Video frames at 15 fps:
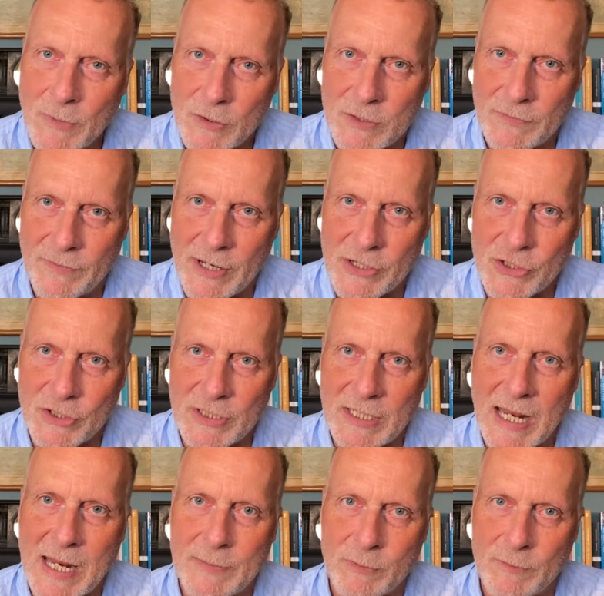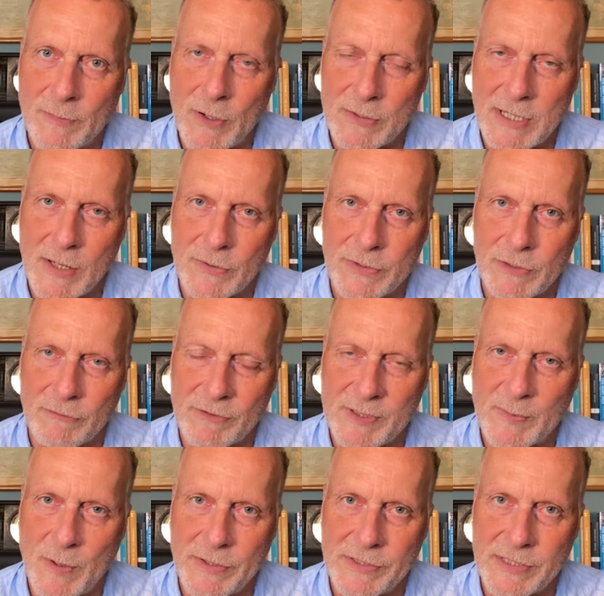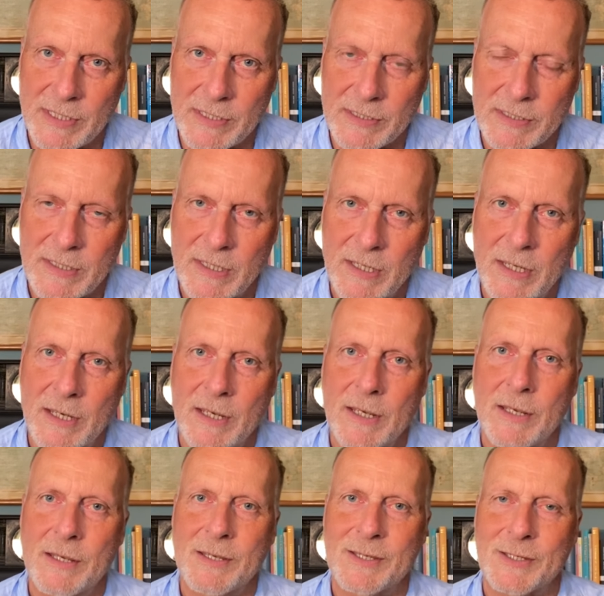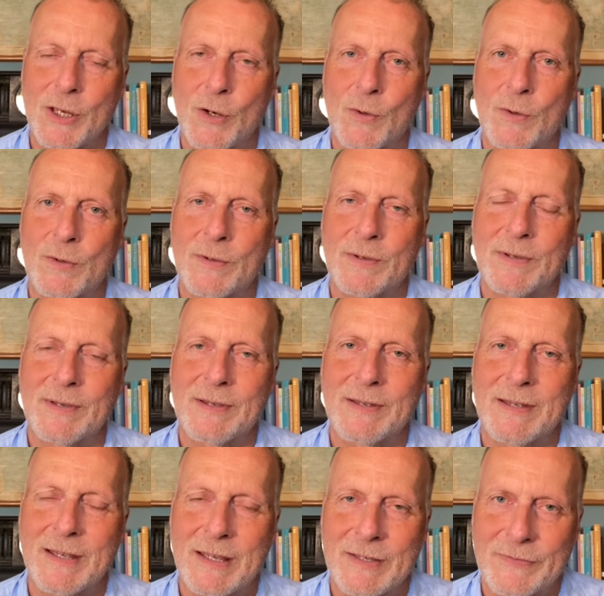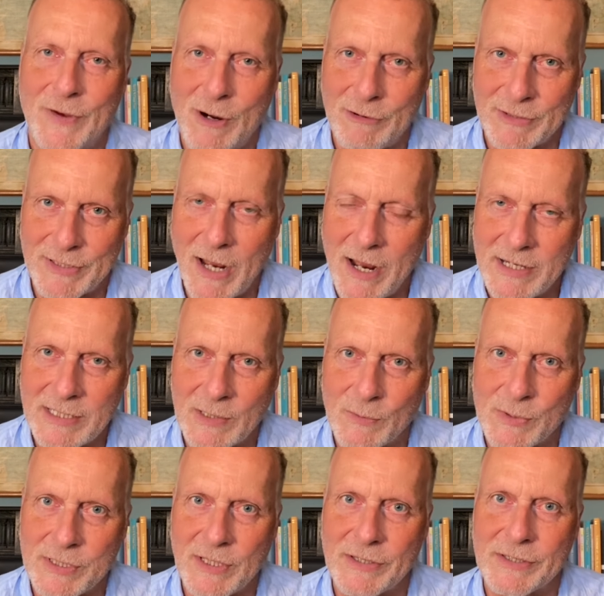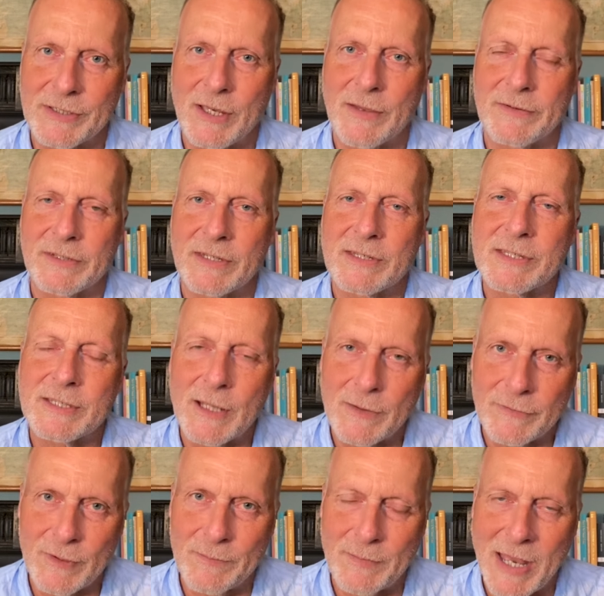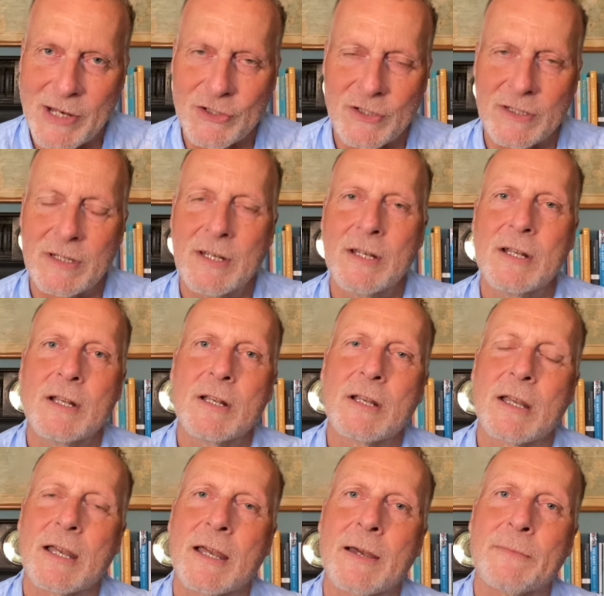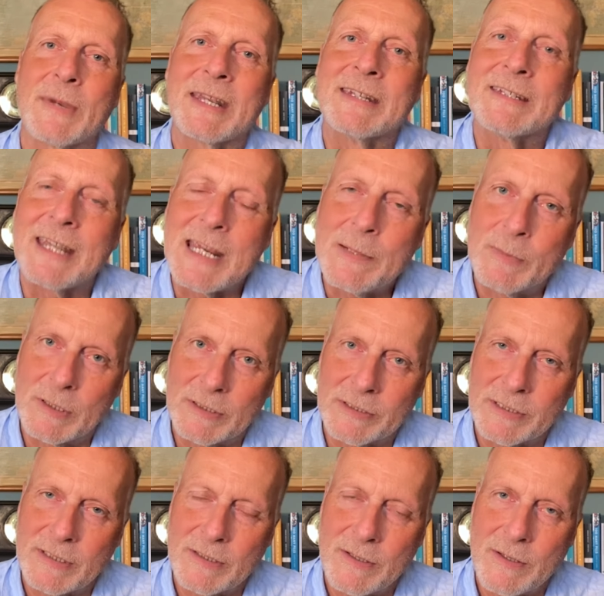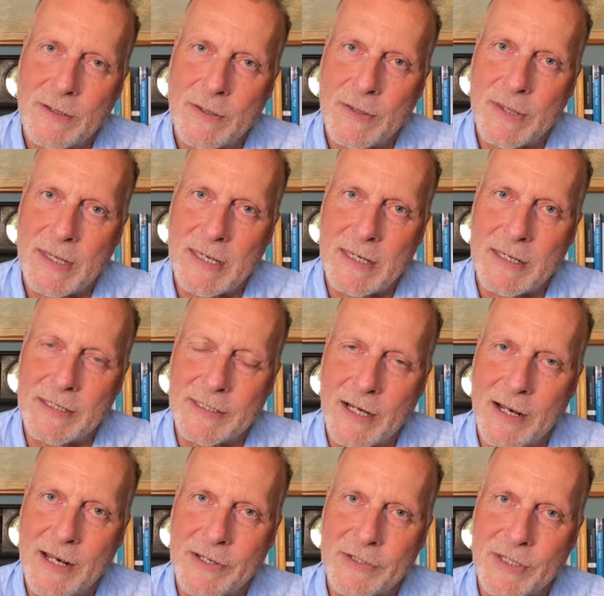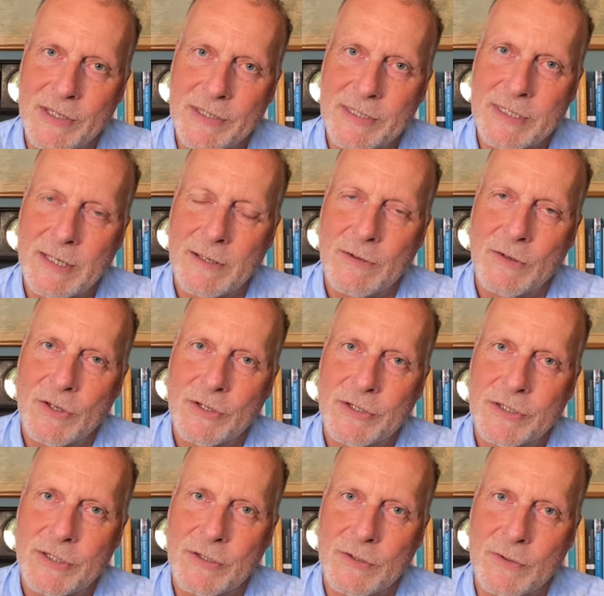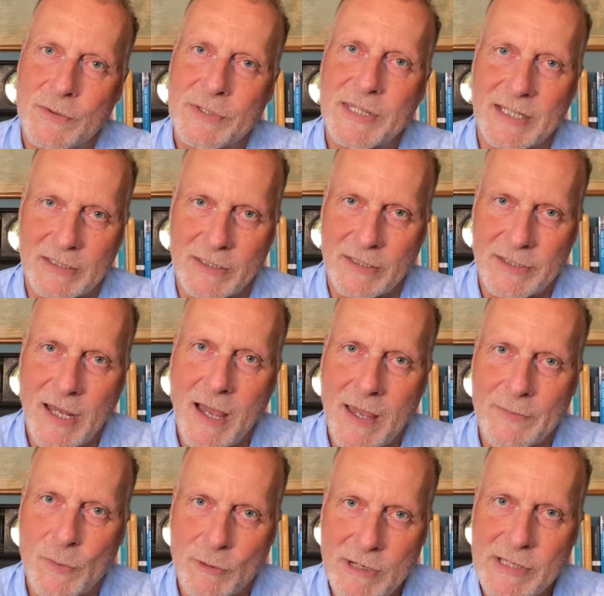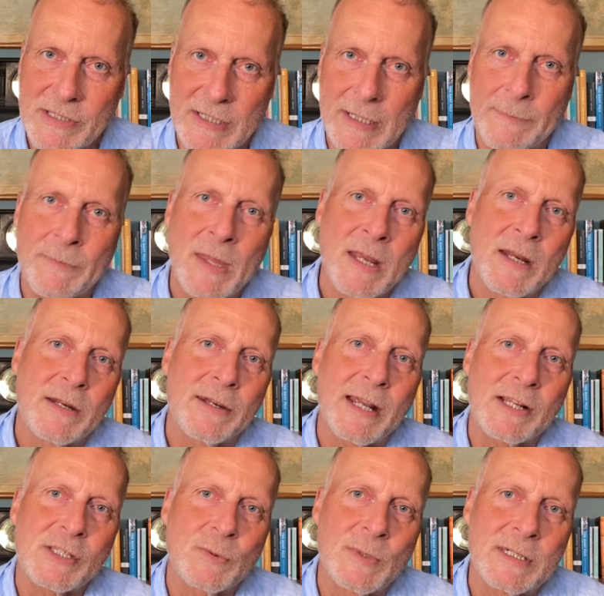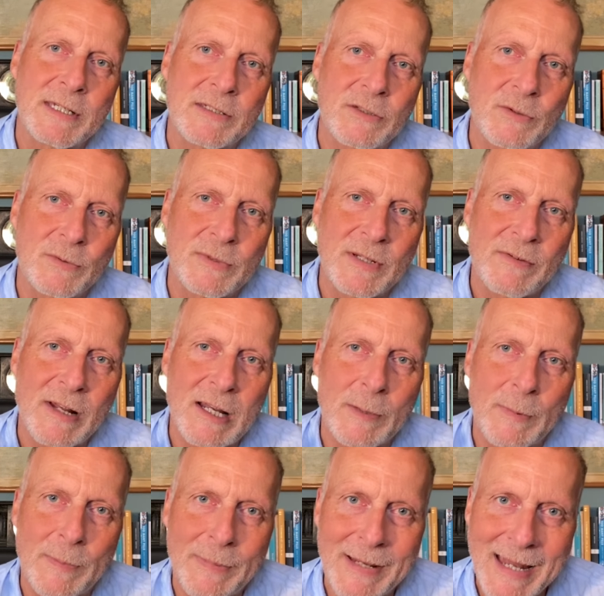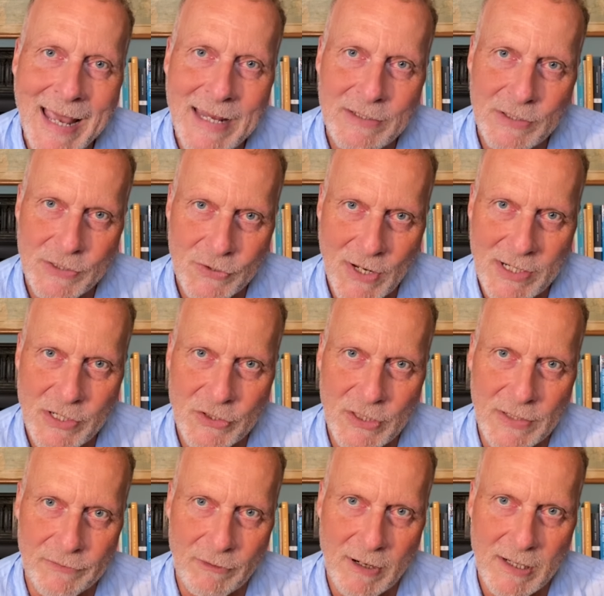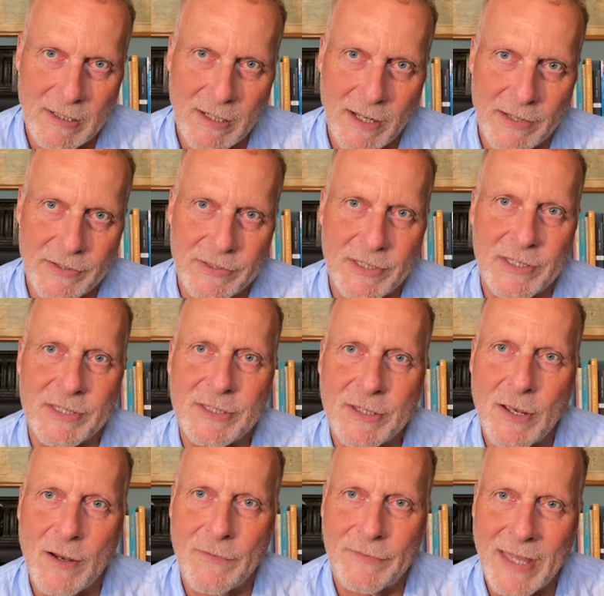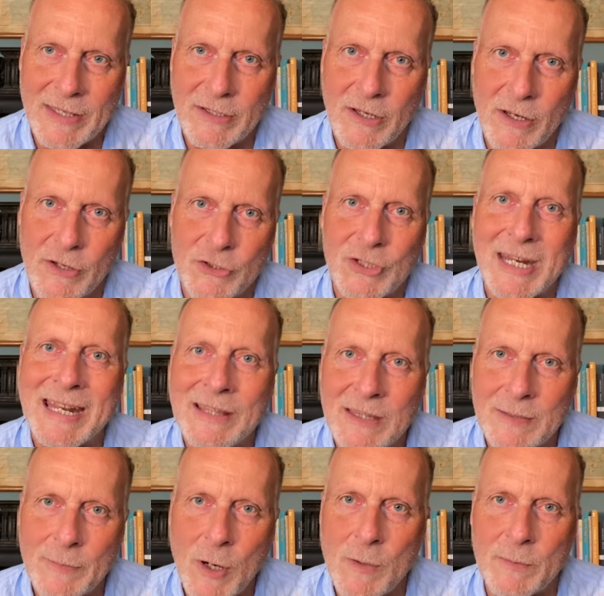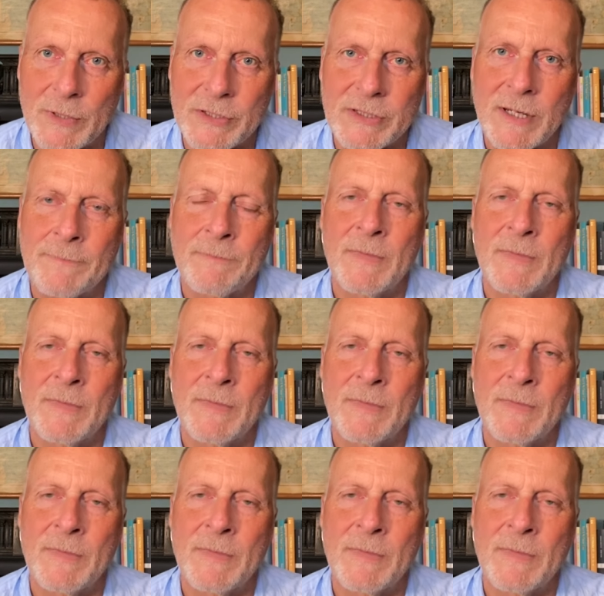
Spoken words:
motivation and promote healthier responses. So as far as dieting was concerned, self-compassion enabled the dieters to stick to the diet more easily. Next, we need to develop a plan and strategy for our clients to surf that urge in the moment.